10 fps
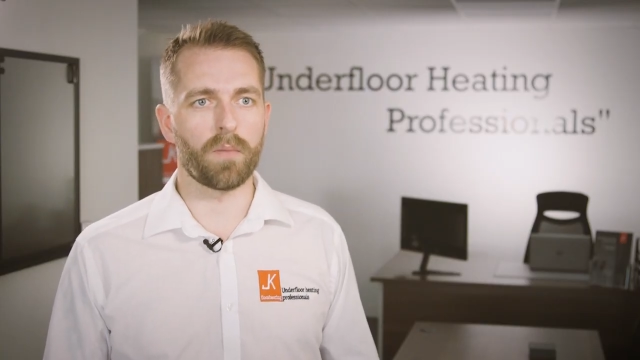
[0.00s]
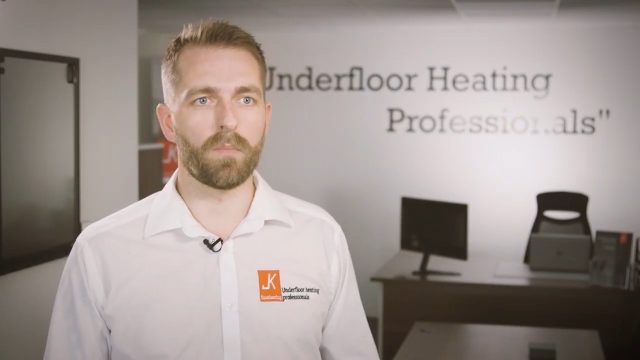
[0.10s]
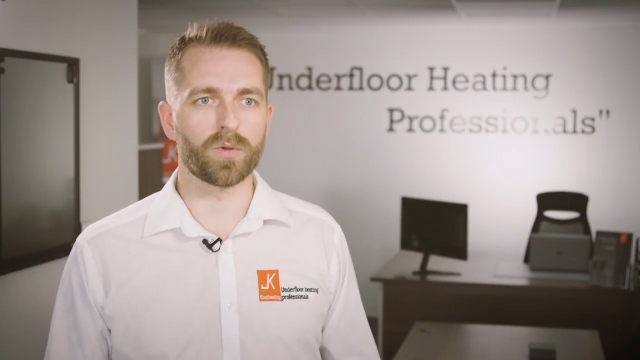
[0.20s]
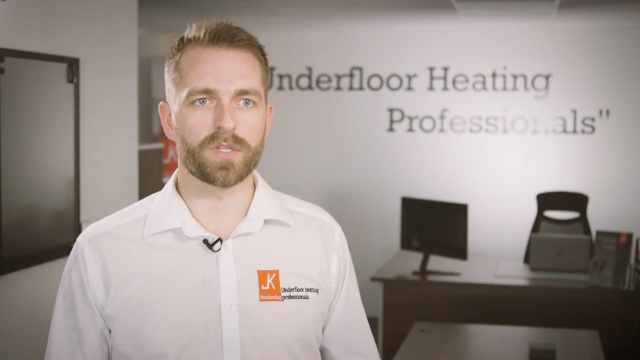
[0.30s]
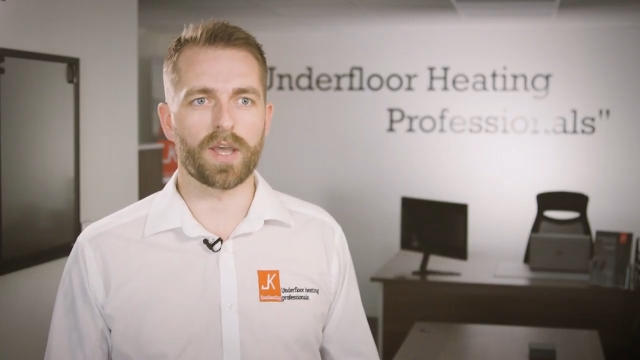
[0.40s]

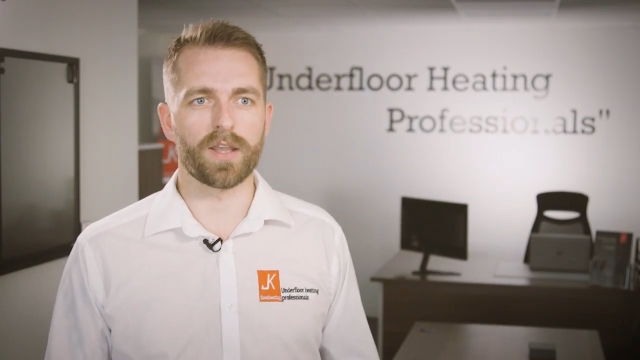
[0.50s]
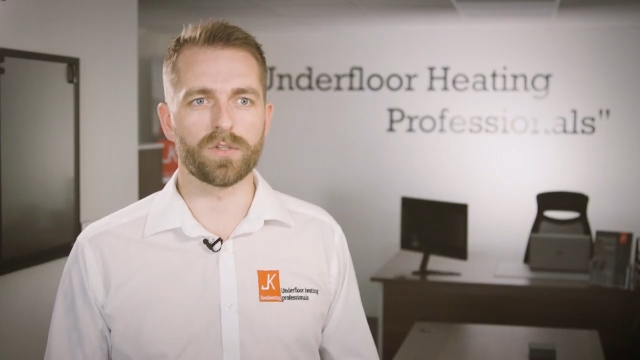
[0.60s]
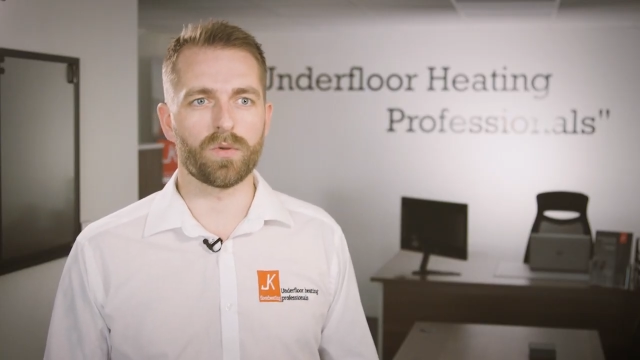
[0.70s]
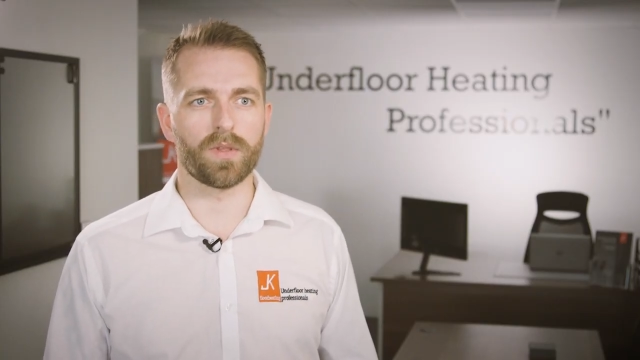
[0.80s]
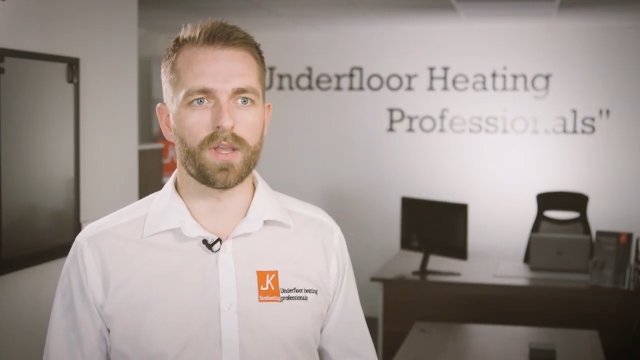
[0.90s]
most of that
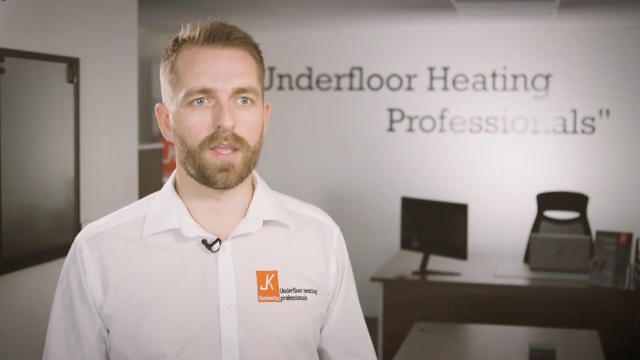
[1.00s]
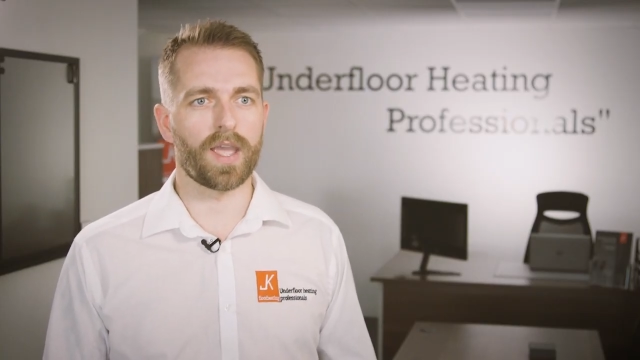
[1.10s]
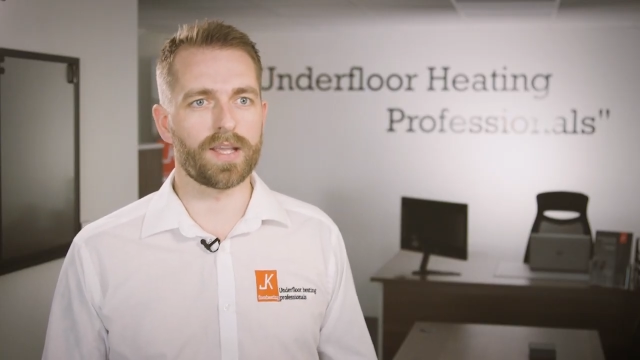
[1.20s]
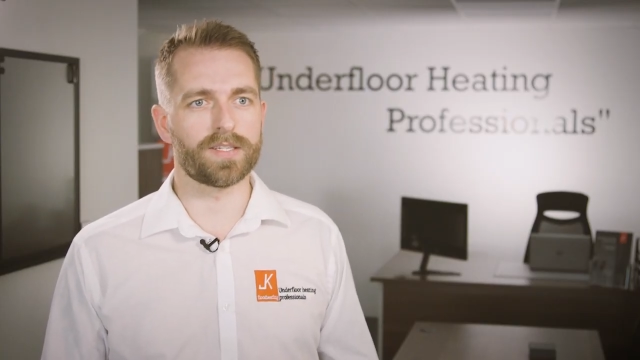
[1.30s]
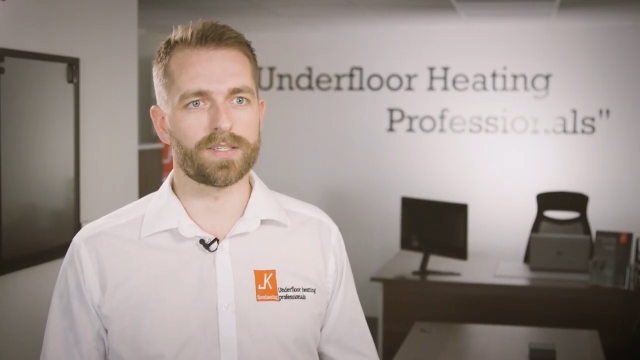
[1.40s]
is only
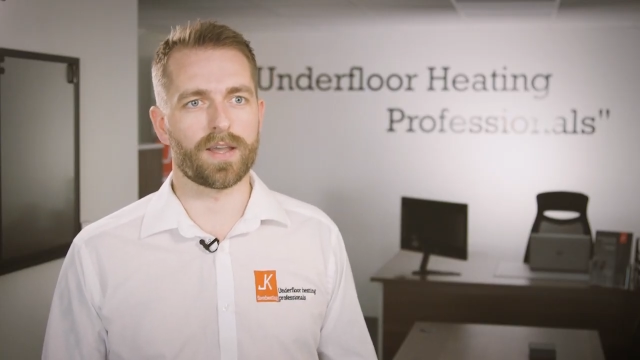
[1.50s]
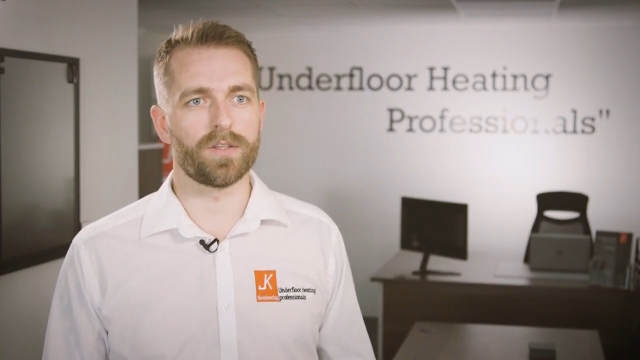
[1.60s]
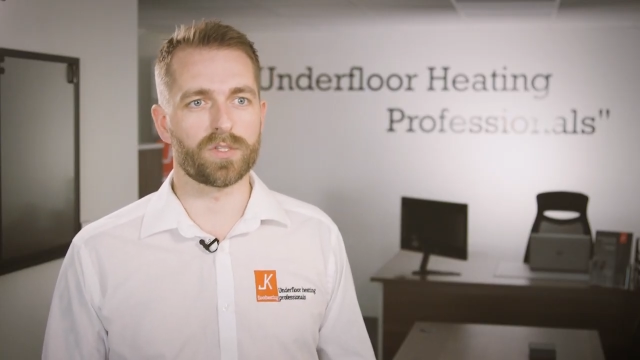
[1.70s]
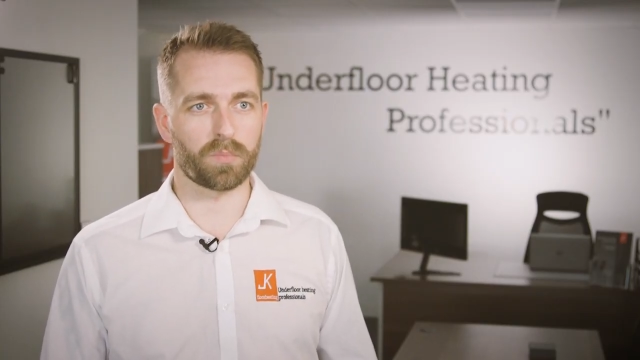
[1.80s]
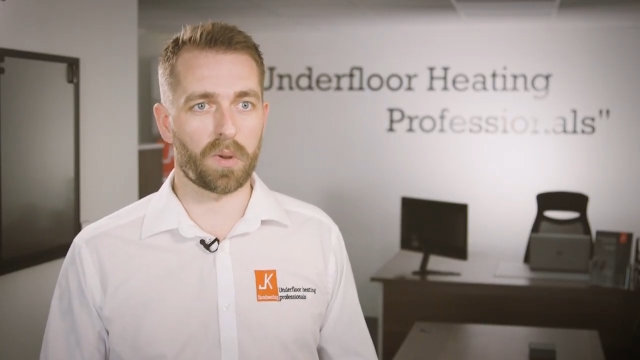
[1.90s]
a design
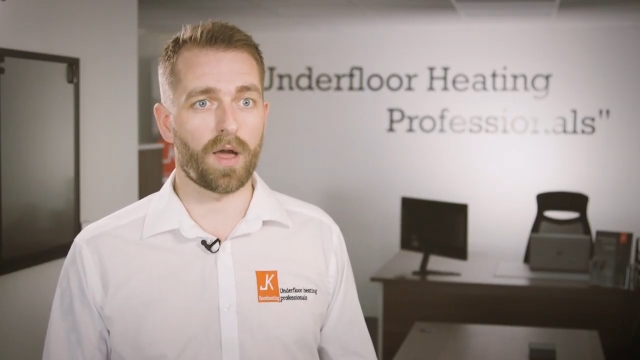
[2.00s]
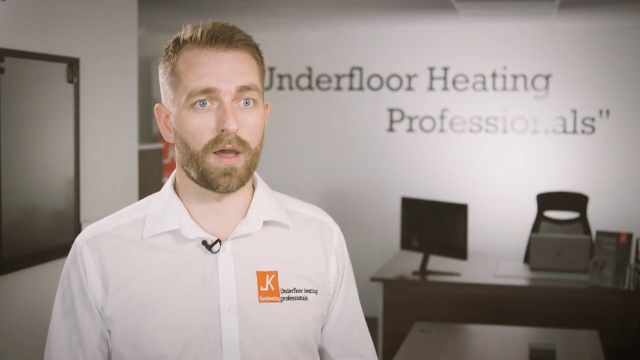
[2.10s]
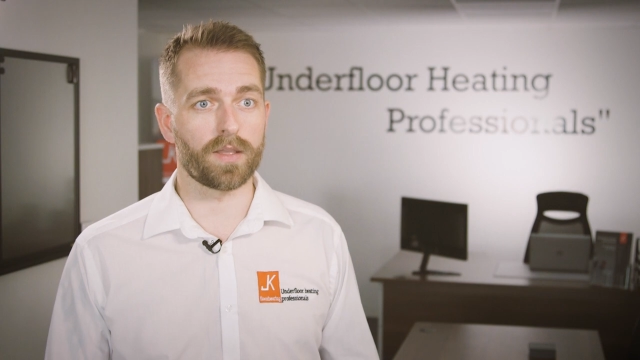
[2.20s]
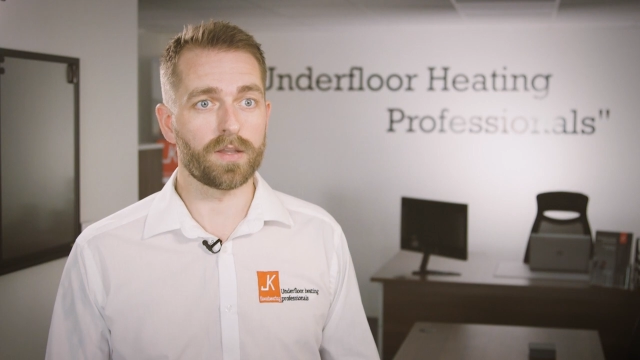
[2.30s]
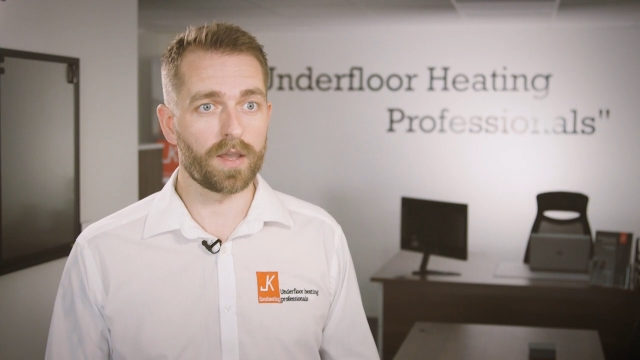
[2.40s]
and
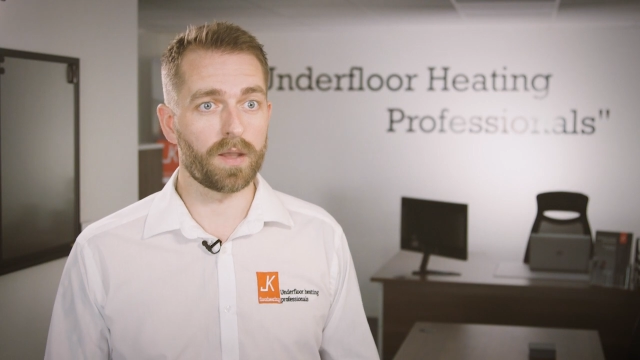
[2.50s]
supply